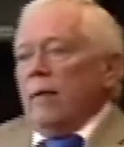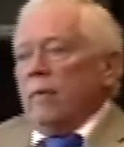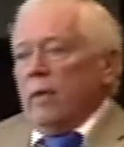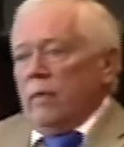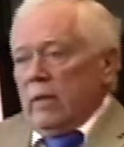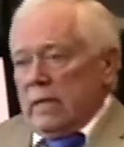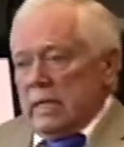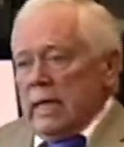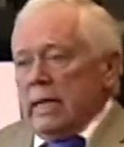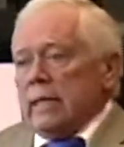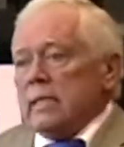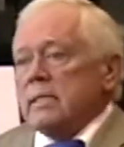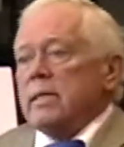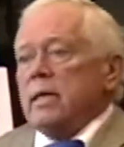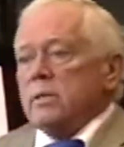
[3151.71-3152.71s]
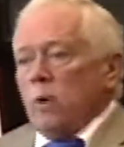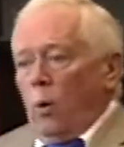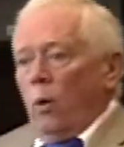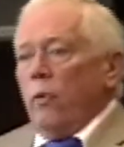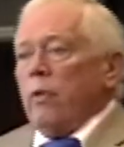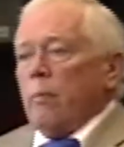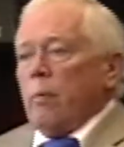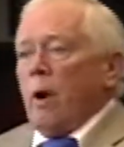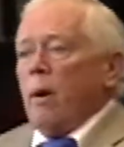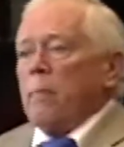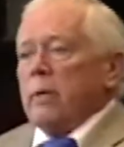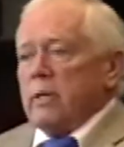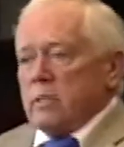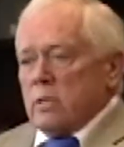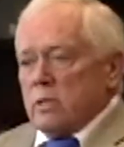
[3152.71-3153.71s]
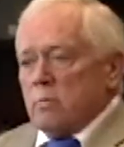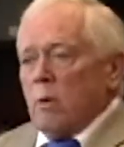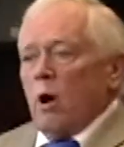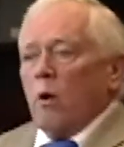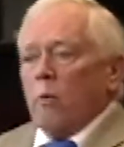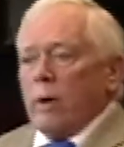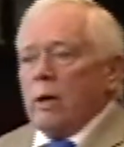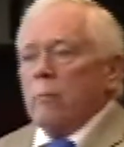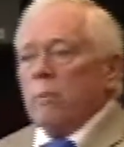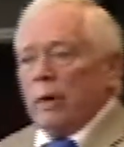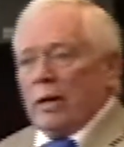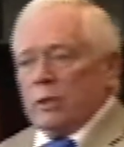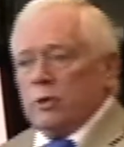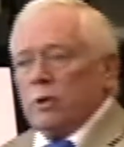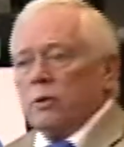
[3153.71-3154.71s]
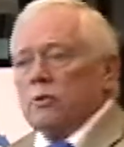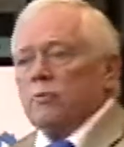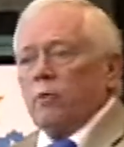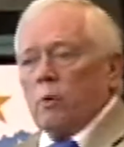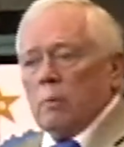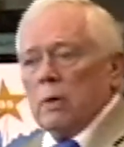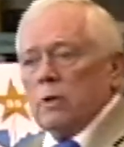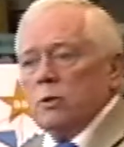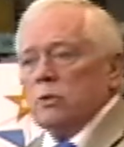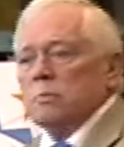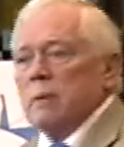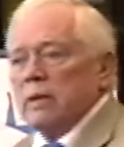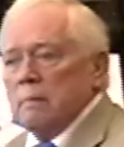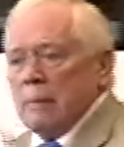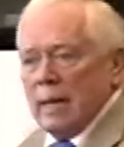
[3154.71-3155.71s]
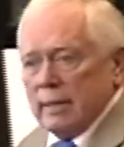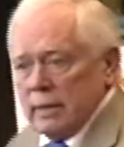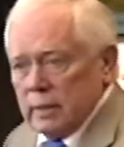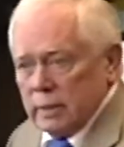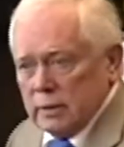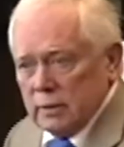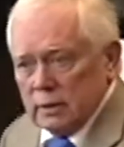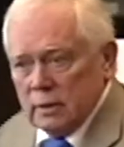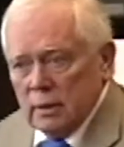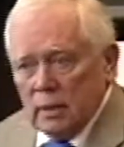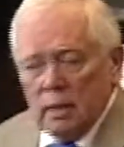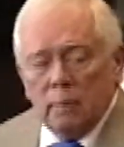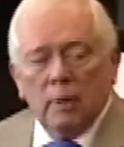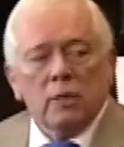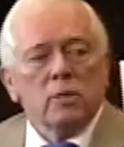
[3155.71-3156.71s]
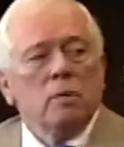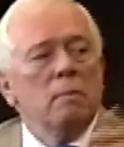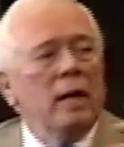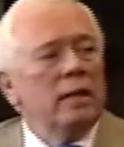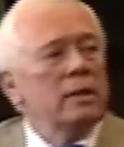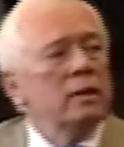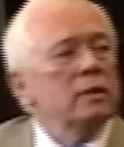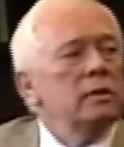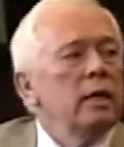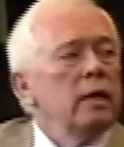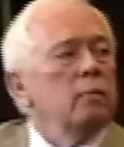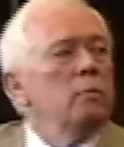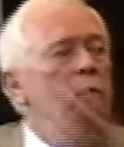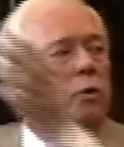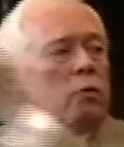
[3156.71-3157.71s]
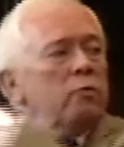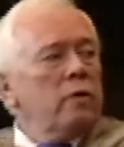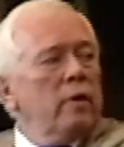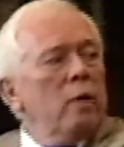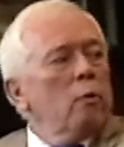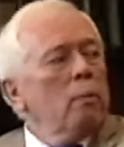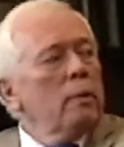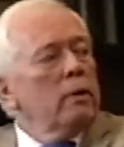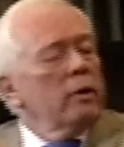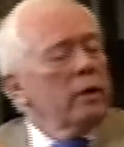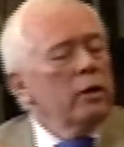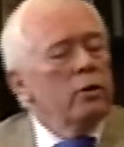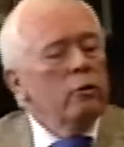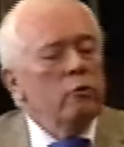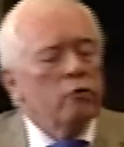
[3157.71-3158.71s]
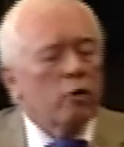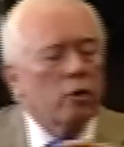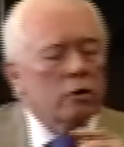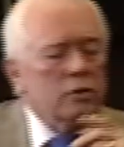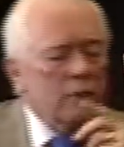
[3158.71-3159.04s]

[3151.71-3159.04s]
In the deed, it says, on the property is a small red brick church formerly used by the Methodists because the Methodists had moved and they were building a new church.